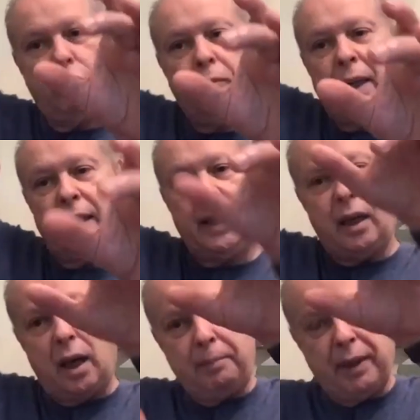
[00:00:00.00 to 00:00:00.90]
my leg
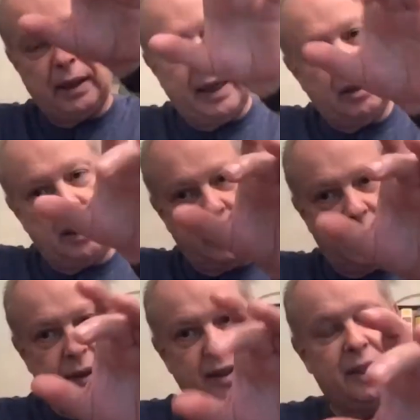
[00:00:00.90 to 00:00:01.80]
up and down like
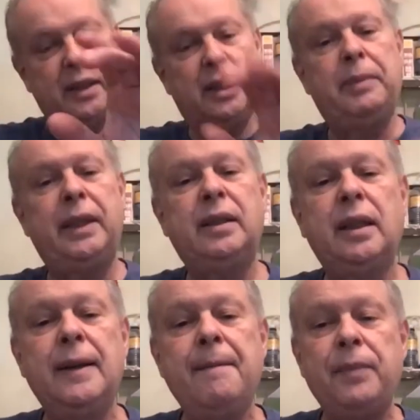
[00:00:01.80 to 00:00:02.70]
this a little bit.
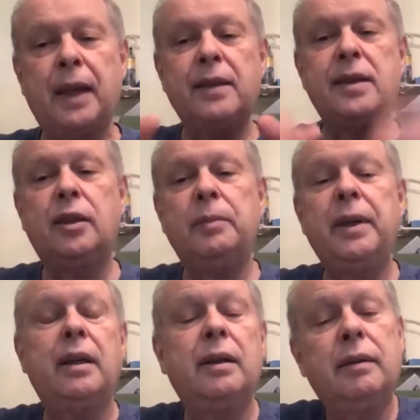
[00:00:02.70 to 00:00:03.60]
And he said to me,
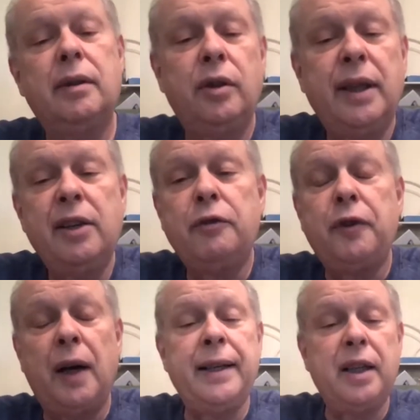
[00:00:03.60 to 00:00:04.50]
your knees are
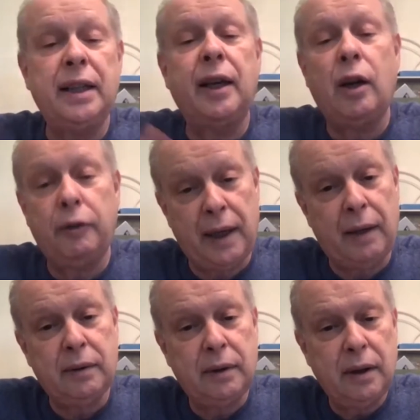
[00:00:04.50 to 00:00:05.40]
fine. You could get off now.
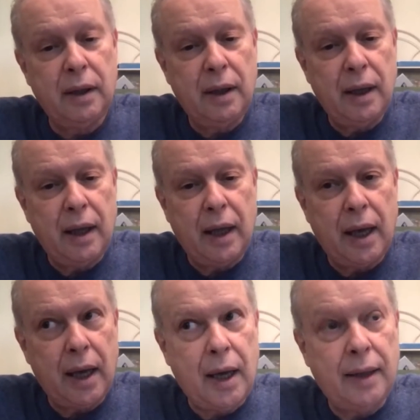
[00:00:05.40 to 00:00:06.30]

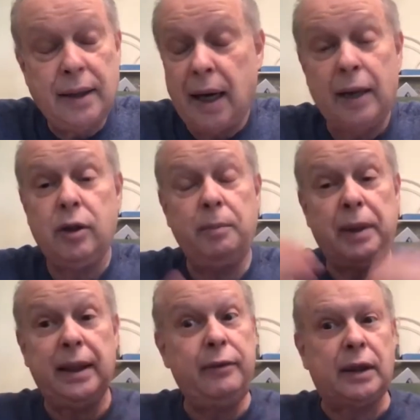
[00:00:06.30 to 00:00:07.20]
And I couldn't
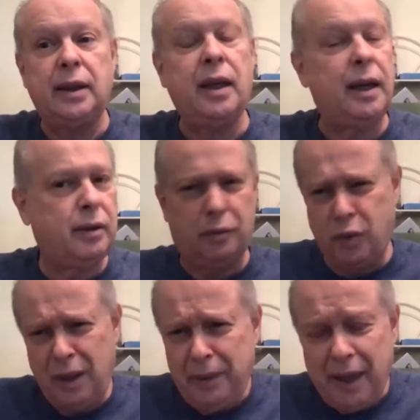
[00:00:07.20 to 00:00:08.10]
believe it. You know, I thought, what do
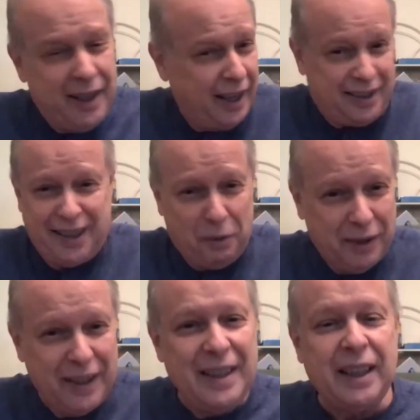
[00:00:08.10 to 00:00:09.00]
you mean? It's like,
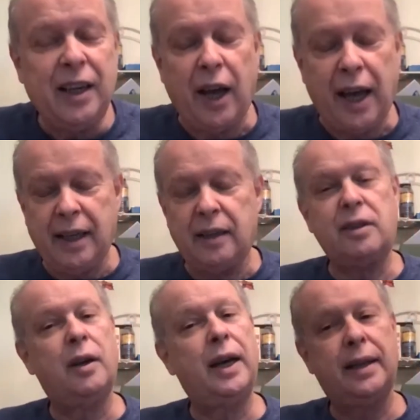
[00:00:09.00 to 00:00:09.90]
you know, and so
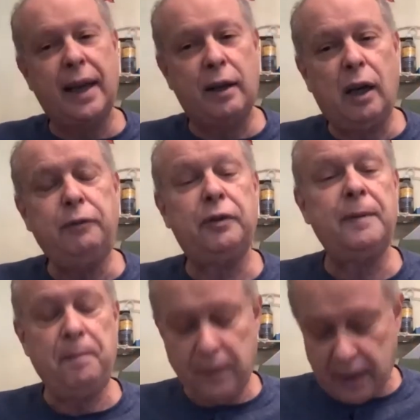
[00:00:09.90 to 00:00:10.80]
I got off
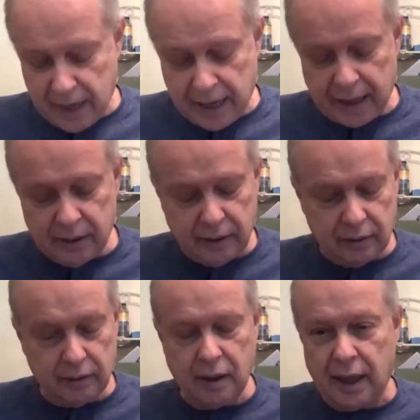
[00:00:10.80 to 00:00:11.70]
and
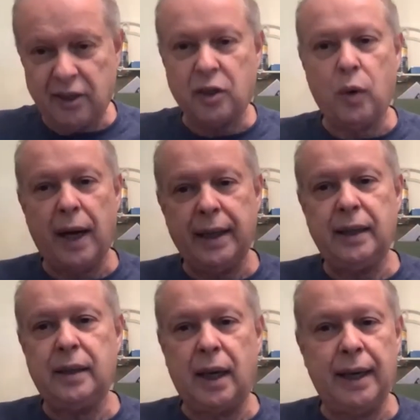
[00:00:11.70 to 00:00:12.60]
I squatted,
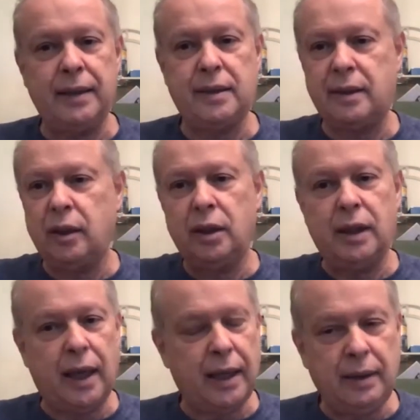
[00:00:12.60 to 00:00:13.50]
I stood,
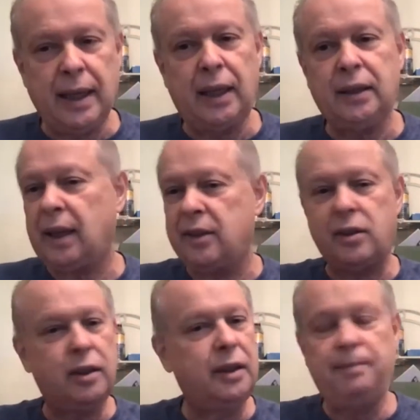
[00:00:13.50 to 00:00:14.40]
I knelt, I stood,